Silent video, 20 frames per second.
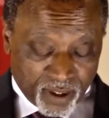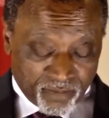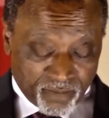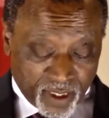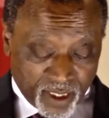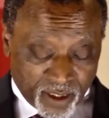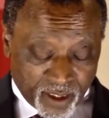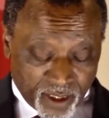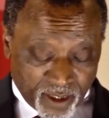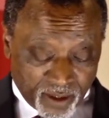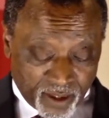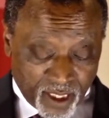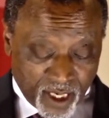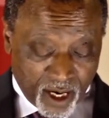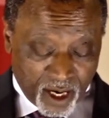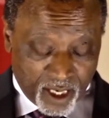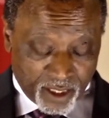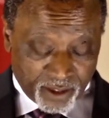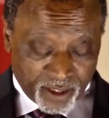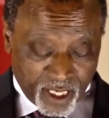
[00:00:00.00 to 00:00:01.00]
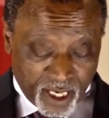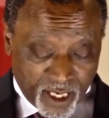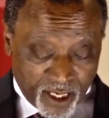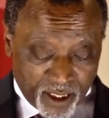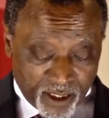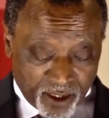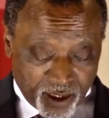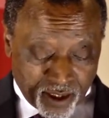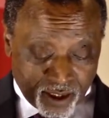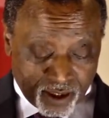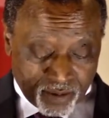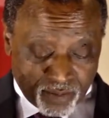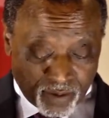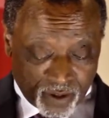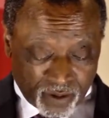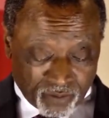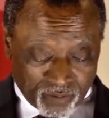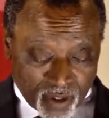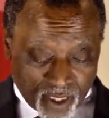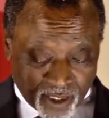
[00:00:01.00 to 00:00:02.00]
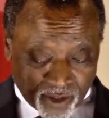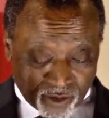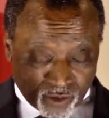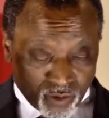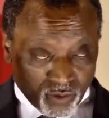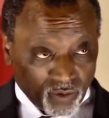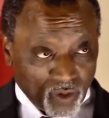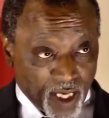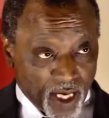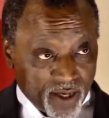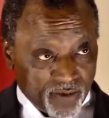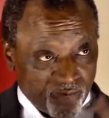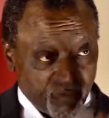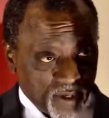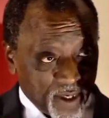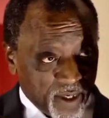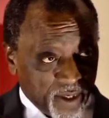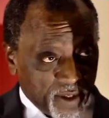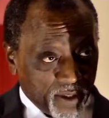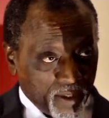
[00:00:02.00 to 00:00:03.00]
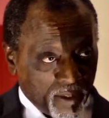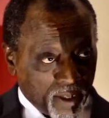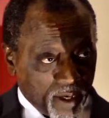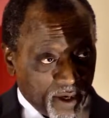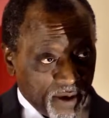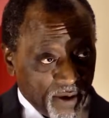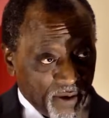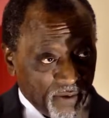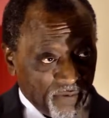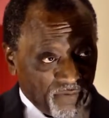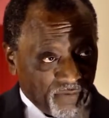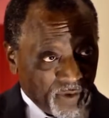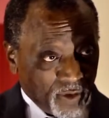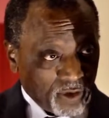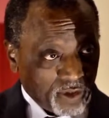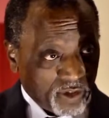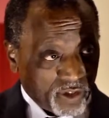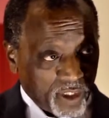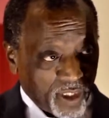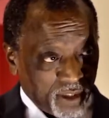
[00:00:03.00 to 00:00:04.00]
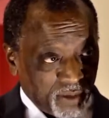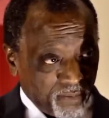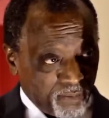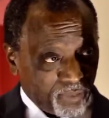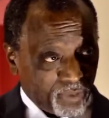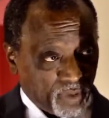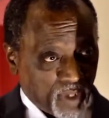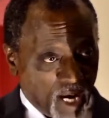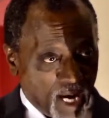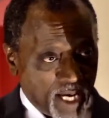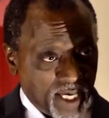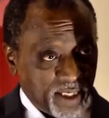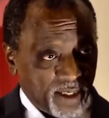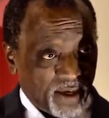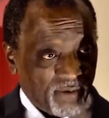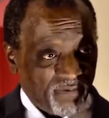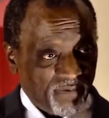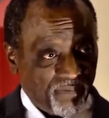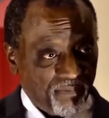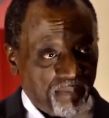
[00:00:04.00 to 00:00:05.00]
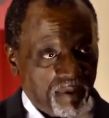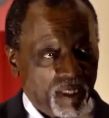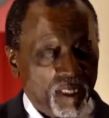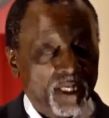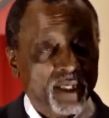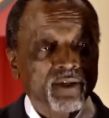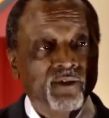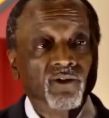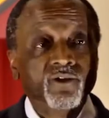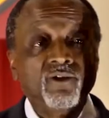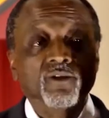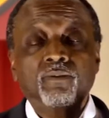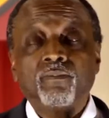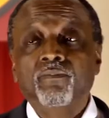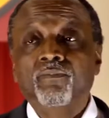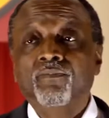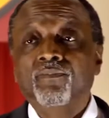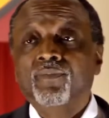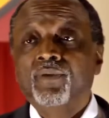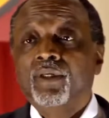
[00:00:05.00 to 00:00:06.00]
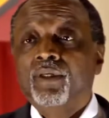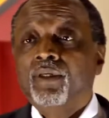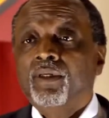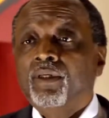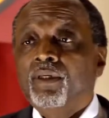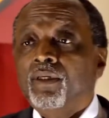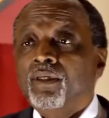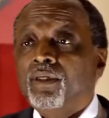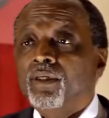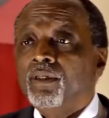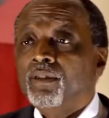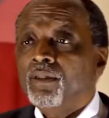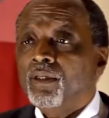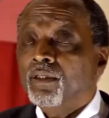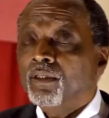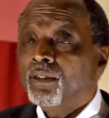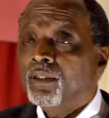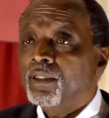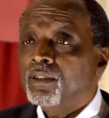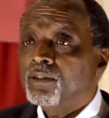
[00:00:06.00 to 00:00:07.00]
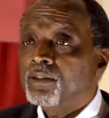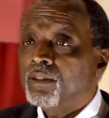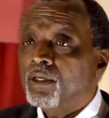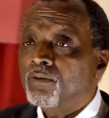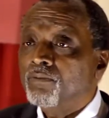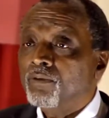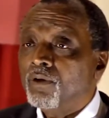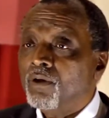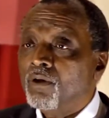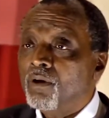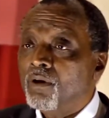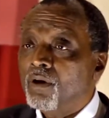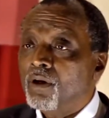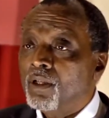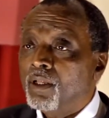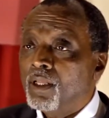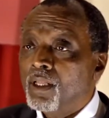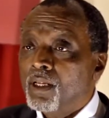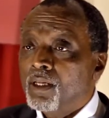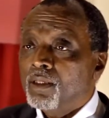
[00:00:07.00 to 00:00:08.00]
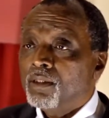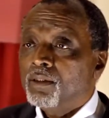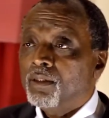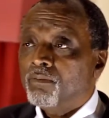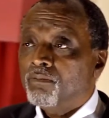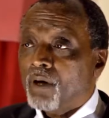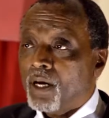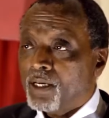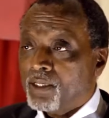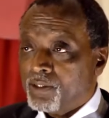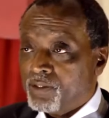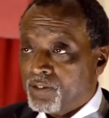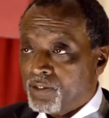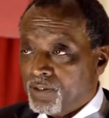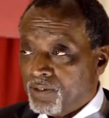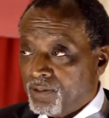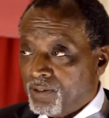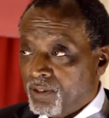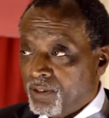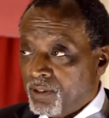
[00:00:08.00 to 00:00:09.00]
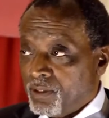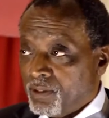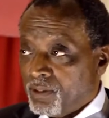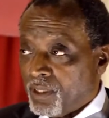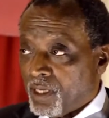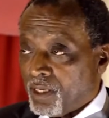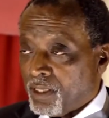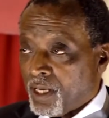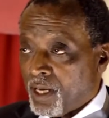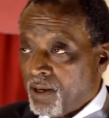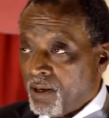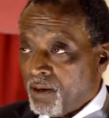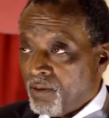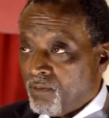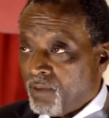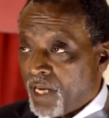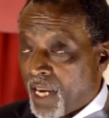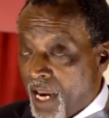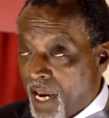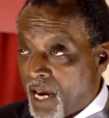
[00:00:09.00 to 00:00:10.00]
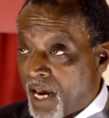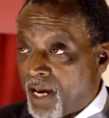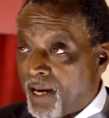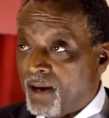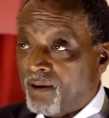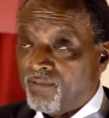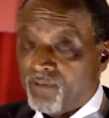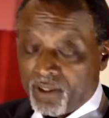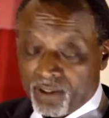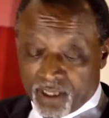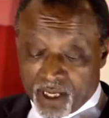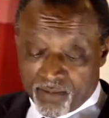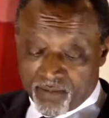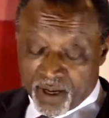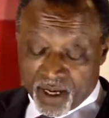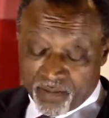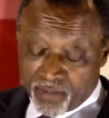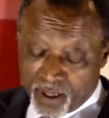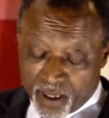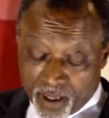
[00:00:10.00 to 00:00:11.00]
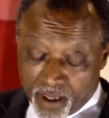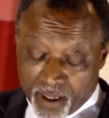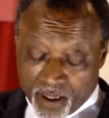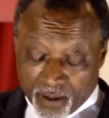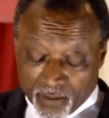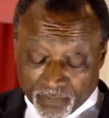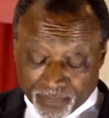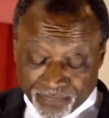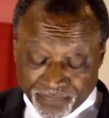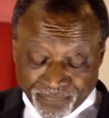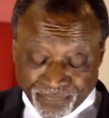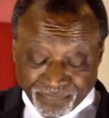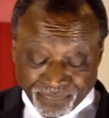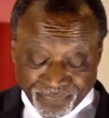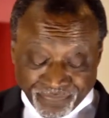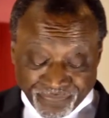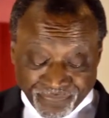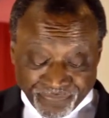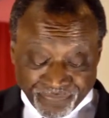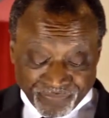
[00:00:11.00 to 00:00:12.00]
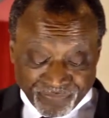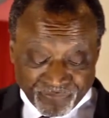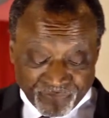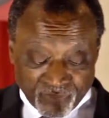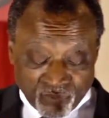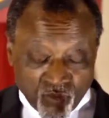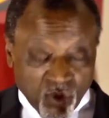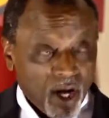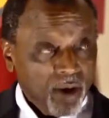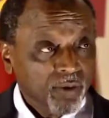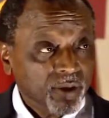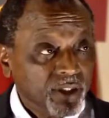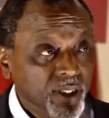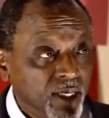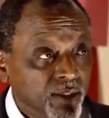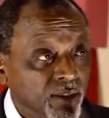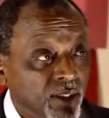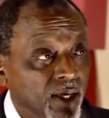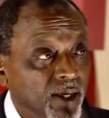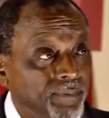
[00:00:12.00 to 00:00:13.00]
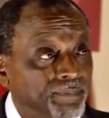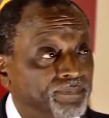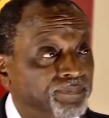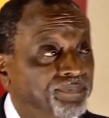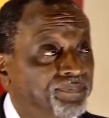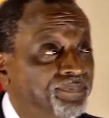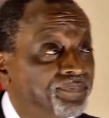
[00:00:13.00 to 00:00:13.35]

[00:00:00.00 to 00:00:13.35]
making the unalienable right to life the first in pride of place in the list of all the rights that we have and that may be. And why was that done?